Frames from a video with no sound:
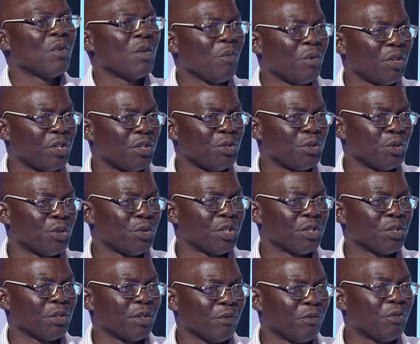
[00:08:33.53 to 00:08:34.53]
with
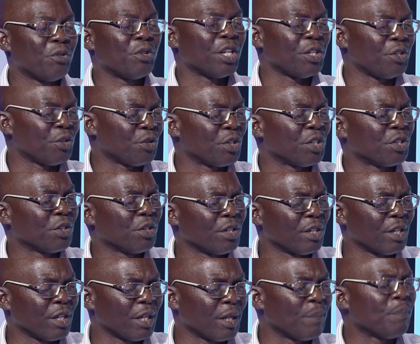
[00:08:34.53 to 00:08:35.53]
nutrition, food and
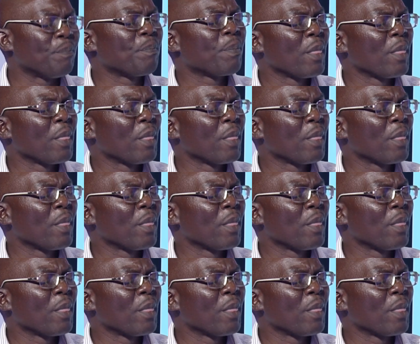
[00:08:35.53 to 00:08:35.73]
nutrition